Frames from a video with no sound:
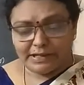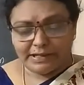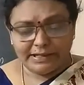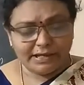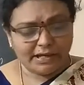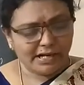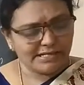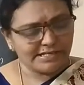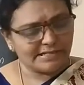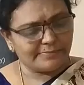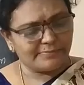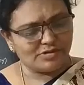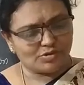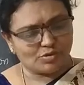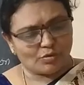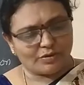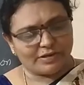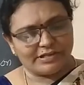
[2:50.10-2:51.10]
Here are some
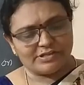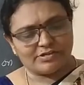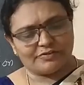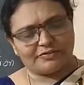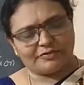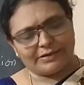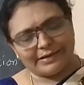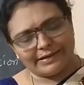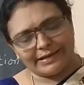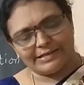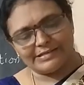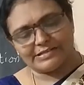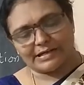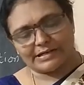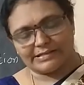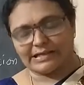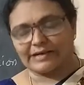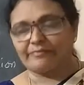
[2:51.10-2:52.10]
stories of courage
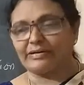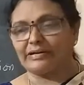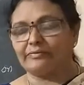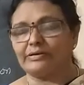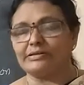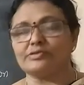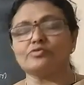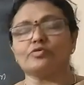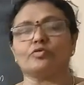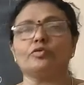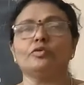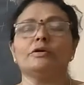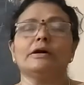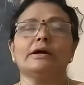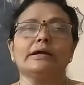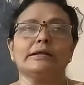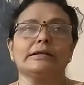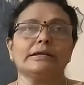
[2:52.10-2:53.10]
and survival. So,
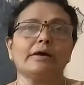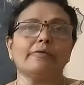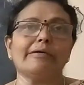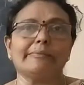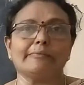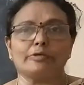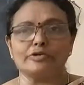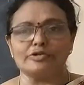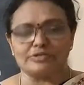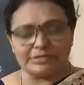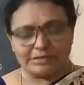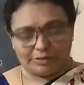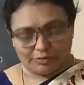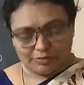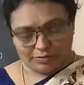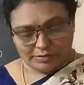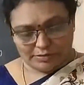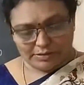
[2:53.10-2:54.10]
now I am going to tell
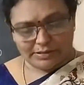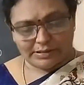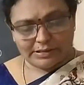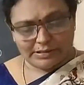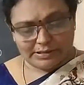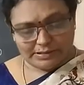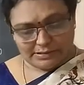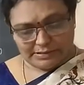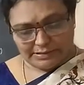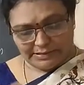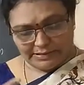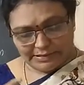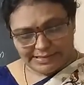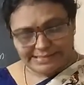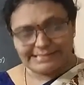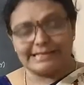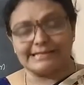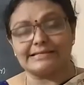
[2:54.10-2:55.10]
you, in
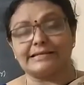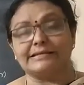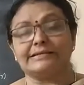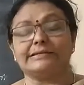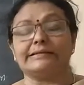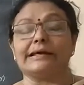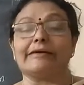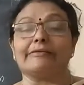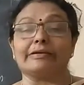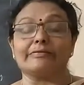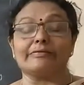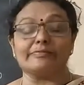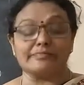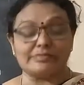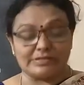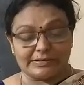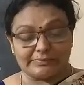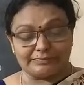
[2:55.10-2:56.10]
this lesson, they have given
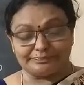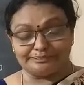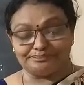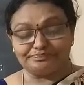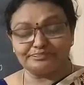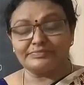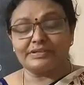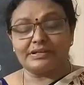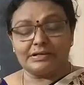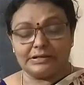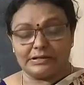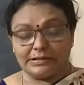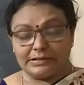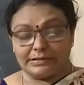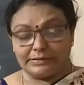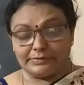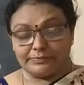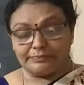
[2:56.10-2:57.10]
some,
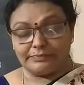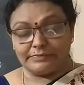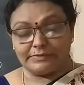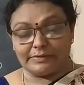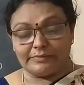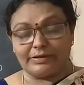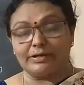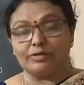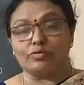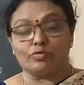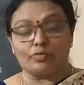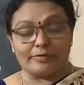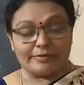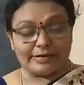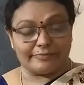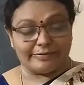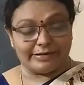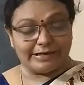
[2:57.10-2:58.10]
the one who were
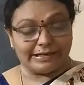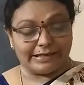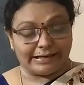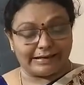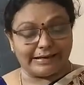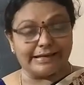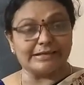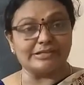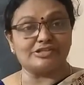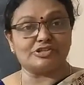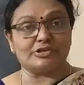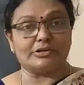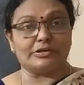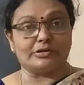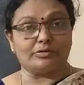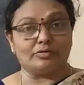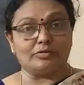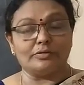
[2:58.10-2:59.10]
very courage
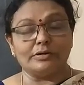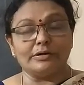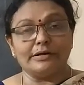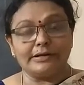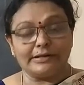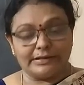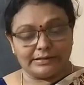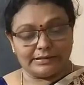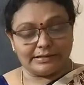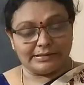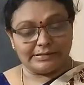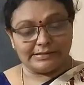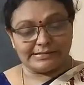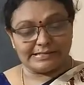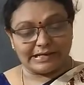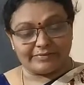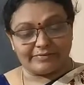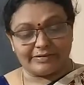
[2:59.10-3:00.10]
in the
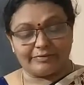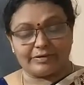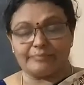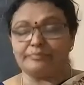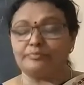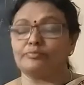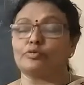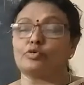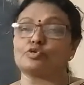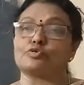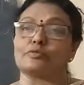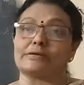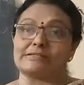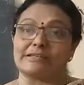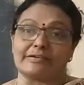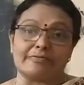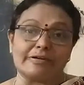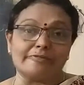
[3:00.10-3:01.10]
survival, those who have
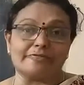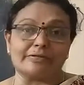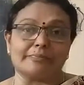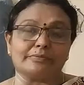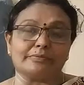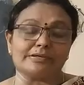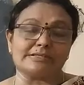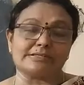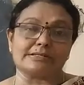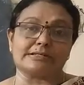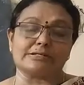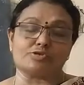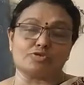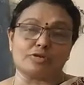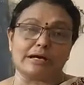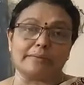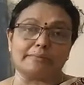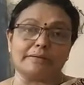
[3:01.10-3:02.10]
survived this
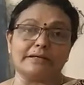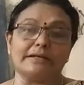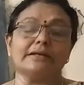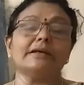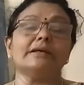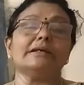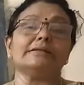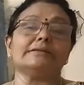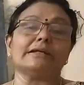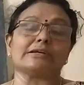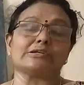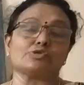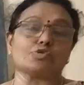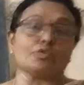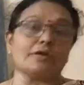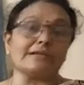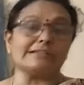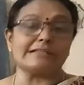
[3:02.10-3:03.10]
tsunami, their
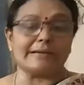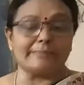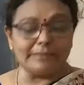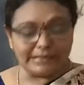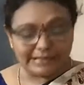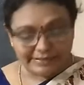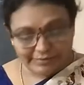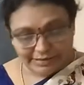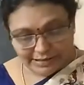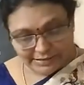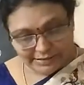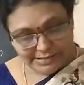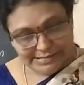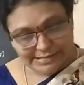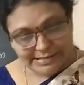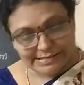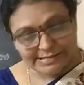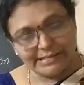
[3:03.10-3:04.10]
stories have been given in
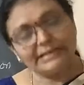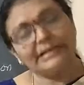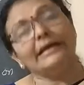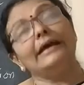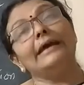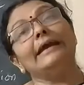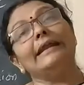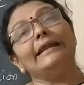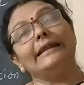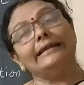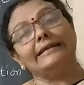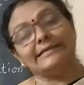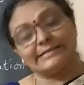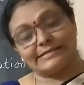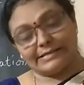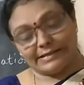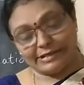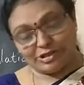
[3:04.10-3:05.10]
this lesson. Let
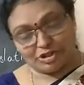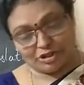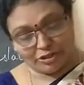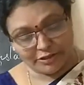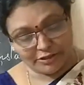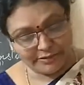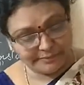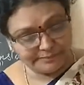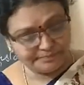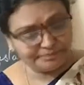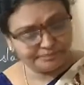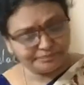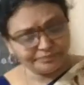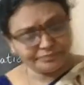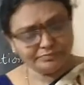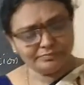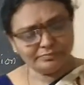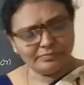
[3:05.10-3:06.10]
us read, children.
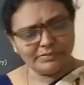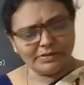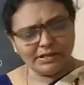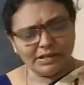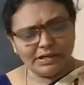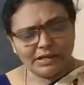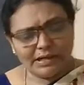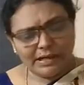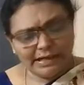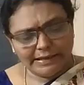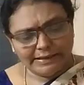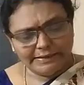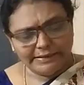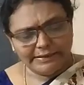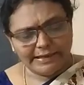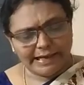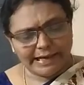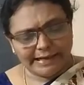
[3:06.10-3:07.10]

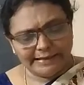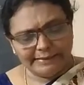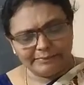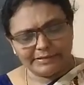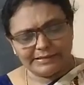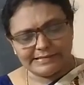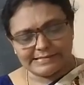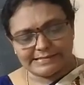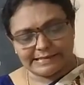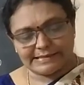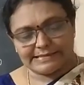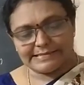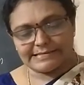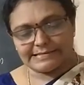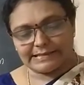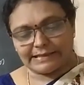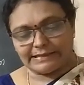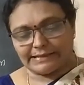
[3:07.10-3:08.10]
Did animals
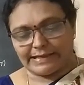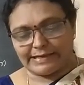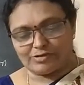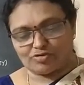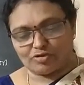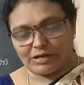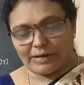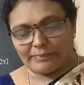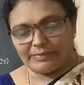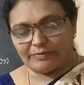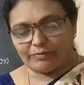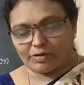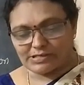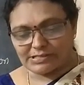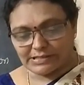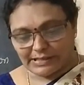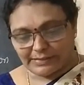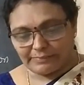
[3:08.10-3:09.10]
sense that a tsunami
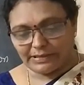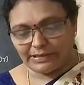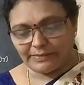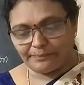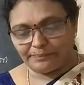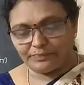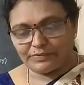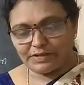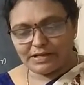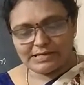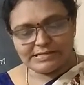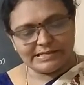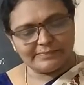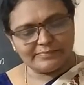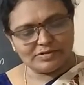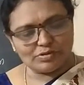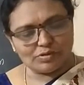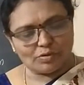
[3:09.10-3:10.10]
was coming?
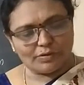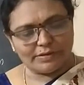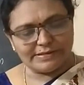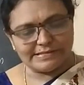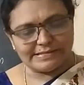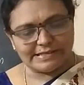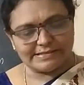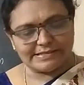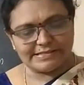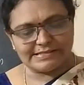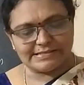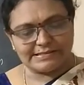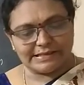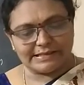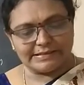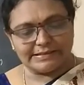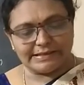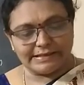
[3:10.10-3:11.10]
Some stories suggest
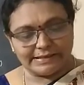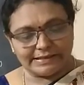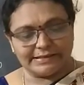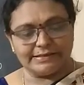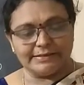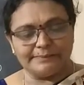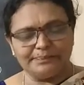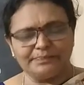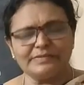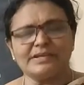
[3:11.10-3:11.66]
that they did.